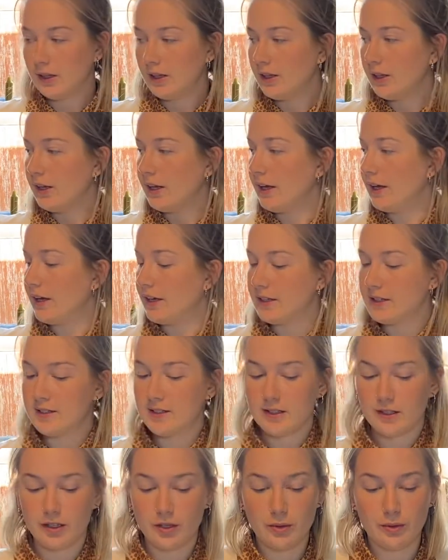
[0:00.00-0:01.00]
is
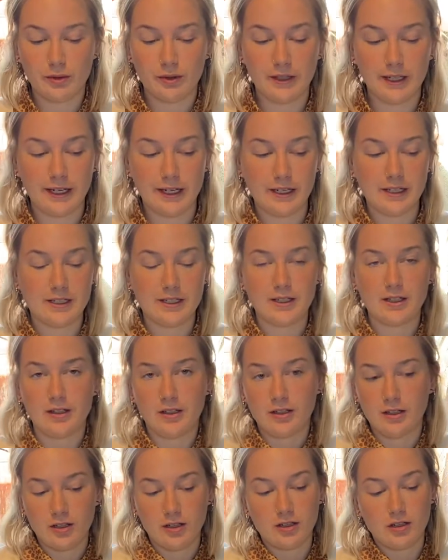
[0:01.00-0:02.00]
you will need
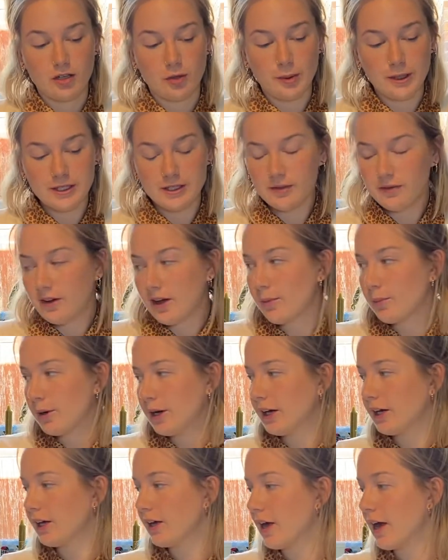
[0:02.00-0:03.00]
your piece of
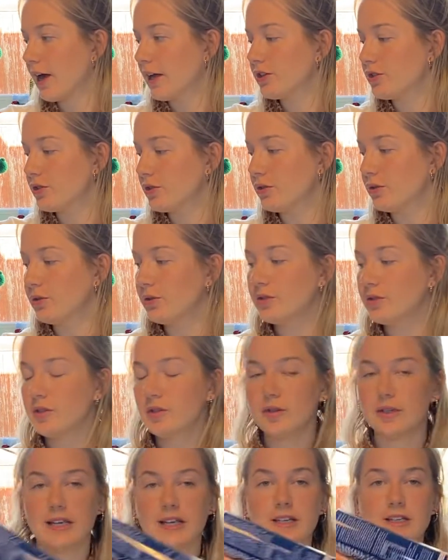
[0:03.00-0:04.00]
fabric and you'll also
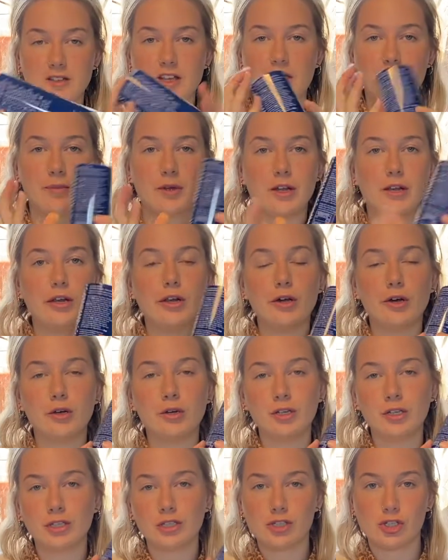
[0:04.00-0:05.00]
need some long
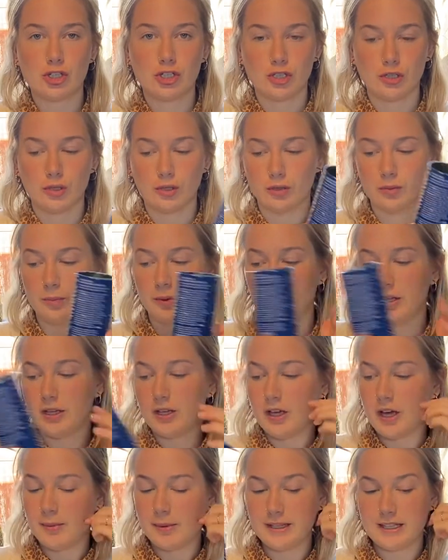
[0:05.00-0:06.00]
tube. I
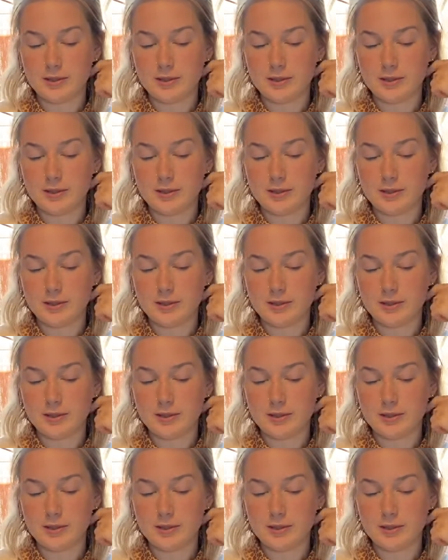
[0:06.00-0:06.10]
mean, this one